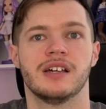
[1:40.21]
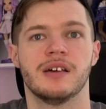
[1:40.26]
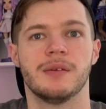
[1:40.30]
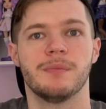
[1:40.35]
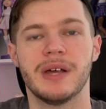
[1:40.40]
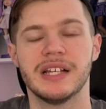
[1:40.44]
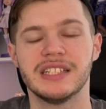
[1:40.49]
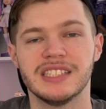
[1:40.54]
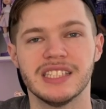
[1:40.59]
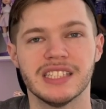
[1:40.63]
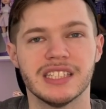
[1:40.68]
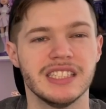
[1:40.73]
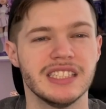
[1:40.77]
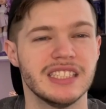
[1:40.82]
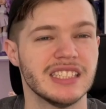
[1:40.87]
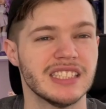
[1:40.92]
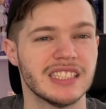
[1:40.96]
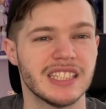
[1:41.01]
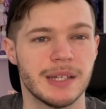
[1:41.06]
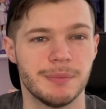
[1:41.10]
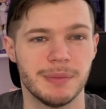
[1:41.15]
basically
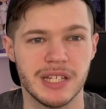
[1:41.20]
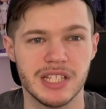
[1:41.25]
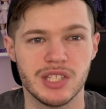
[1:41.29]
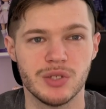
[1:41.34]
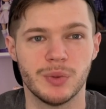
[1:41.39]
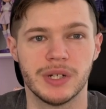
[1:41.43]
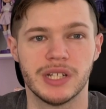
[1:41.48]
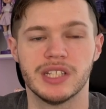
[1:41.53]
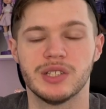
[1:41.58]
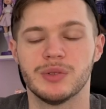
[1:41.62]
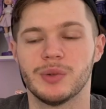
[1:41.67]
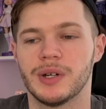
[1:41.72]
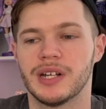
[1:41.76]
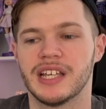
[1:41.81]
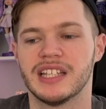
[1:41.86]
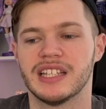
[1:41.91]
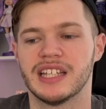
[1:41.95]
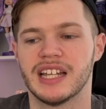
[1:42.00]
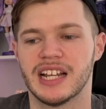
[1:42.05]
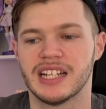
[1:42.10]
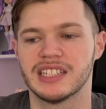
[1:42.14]
since like mid 2020,
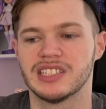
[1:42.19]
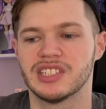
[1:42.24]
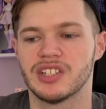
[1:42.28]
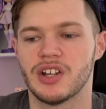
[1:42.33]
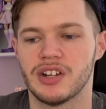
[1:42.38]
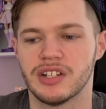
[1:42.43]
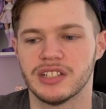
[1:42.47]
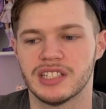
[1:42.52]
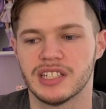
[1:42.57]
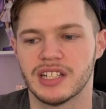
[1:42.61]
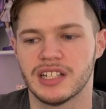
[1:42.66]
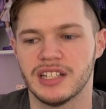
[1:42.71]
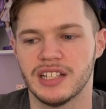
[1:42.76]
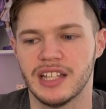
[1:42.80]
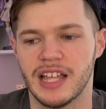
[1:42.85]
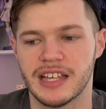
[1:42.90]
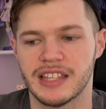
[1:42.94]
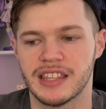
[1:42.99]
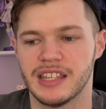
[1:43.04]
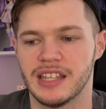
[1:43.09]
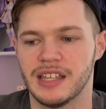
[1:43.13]
and then I just started to
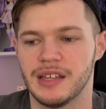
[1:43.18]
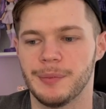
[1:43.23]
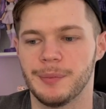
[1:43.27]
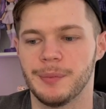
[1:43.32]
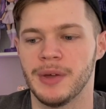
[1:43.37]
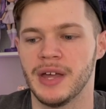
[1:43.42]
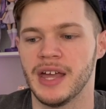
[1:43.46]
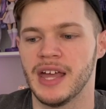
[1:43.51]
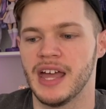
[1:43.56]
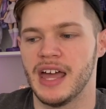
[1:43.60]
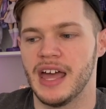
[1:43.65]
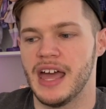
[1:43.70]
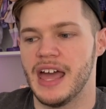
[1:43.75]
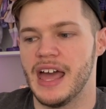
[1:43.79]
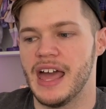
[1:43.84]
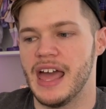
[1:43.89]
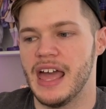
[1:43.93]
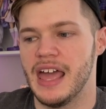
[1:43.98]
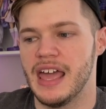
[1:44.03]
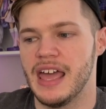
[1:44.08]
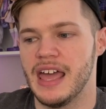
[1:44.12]
collect them.
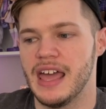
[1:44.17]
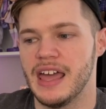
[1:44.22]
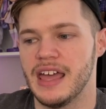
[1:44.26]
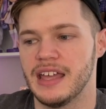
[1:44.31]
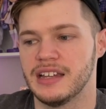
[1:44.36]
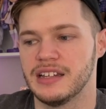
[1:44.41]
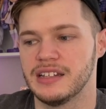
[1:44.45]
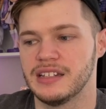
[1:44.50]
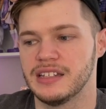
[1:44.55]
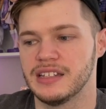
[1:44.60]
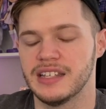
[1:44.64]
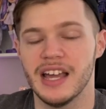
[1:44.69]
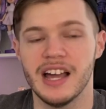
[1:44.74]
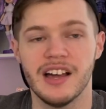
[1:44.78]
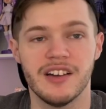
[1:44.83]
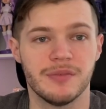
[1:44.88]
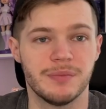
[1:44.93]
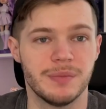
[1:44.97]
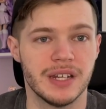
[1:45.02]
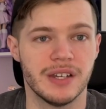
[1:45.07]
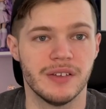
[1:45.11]
And yeah,
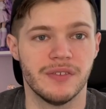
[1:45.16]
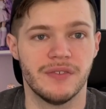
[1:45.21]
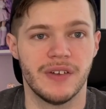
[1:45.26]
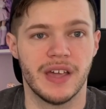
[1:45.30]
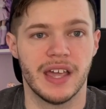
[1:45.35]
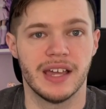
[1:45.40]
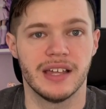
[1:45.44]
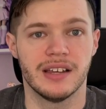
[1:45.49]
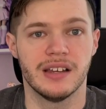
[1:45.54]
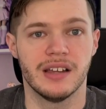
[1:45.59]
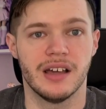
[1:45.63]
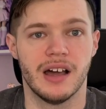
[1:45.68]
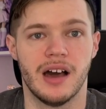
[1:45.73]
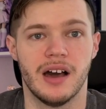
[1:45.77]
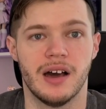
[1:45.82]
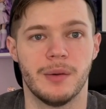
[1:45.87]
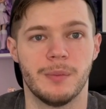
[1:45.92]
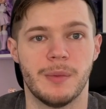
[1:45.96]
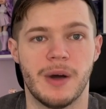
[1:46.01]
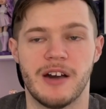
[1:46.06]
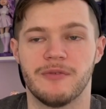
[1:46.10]
I've been a fan.
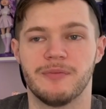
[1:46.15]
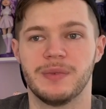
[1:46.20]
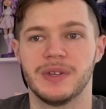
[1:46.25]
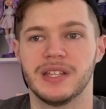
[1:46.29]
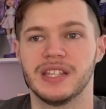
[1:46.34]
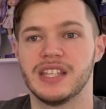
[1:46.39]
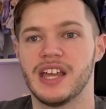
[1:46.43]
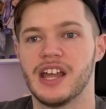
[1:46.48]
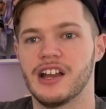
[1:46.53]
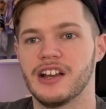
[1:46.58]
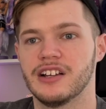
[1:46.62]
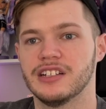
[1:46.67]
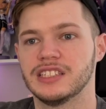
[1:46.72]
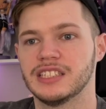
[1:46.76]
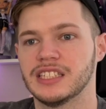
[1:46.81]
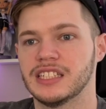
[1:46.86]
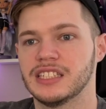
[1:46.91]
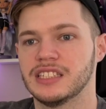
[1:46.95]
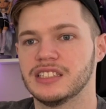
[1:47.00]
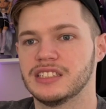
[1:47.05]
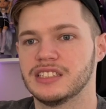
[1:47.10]
I've been there
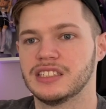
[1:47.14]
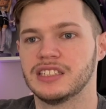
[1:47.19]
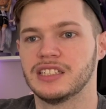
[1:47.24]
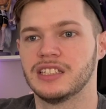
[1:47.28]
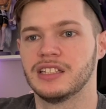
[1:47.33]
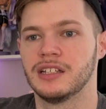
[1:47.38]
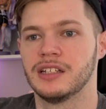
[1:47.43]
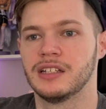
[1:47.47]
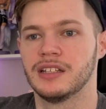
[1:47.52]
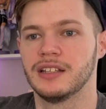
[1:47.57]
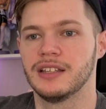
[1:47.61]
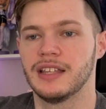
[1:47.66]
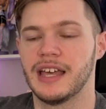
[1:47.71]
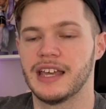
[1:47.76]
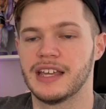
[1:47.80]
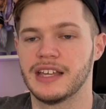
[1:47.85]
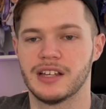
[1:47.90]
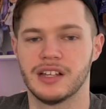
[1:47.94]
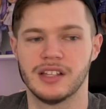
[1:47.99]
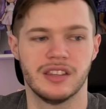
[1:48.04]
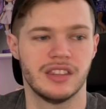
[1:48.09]
since
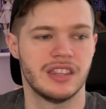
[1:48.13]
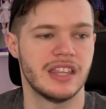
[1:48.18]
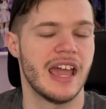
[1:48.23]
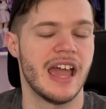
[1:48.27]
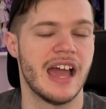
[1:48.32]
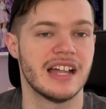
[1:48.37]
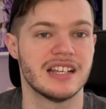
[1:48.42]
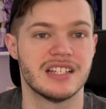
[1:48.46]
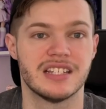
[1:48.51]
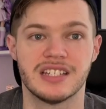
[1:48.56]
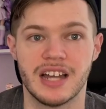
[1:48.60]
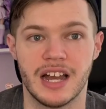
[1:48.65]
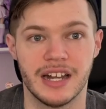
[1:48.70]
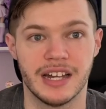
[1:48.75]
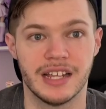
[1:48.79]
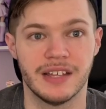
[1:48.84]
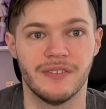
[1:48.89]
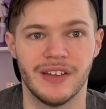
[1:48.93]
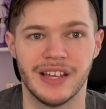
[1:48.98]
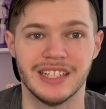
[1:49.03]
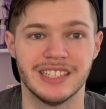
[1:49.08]
like they had
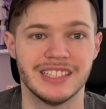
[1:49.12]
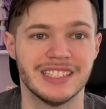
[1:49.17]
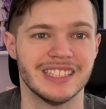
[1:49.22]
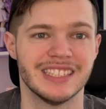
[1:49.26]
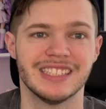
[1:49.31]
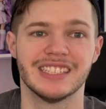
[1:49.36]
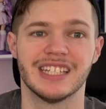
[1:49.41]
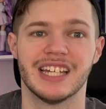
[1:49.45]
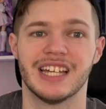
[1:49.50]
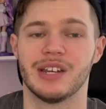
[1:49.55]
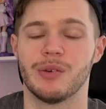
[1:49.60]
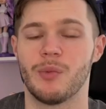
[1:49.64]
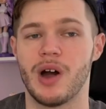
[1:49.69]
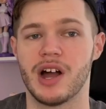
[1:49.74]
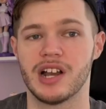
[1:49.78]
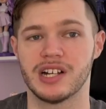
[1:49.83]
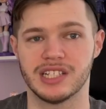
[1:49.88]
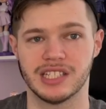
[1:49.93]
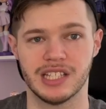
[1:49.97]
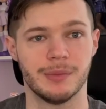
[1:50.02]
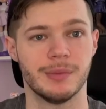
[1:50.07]
shiny faces and
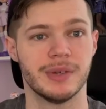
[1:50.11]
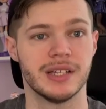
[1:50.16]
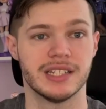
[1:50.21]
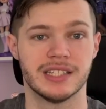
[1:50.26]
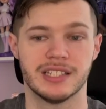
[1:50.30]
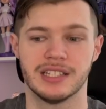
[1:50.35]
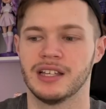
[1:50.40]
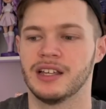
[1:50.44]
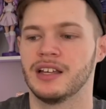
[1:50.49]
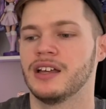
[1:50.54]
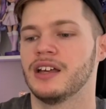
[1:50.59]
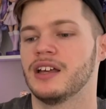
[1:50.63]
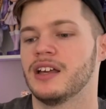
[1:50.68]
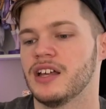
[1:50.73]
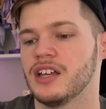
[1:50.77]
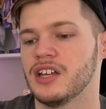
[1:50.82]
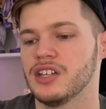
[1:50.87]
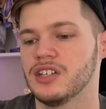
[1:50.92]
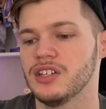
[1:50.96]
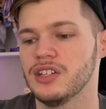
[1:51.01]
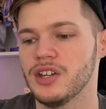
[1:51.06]
watched them as,
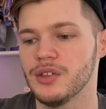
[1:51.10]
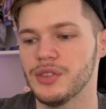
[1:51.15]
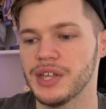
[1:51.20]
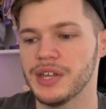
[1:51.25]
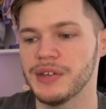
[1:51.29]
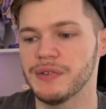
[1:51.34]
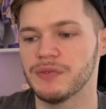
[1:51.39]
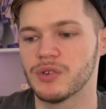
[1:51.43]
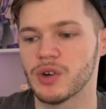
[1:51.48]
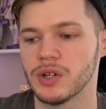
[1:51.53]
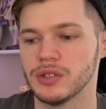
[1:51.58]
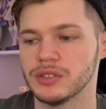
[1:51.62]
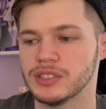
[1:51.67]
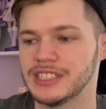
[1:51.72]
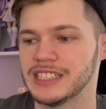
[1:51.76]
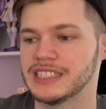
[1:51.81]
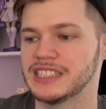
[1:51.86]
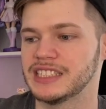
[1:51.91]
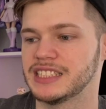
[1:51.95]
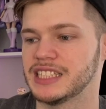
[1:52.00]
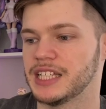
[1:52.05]
you know, they've grown
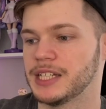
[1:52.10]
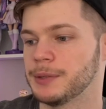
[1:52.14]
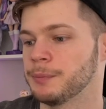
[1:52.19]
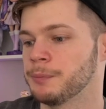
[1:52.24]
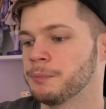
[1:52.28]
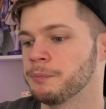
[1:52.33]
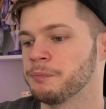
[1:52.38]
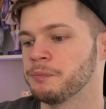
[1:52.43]
since then.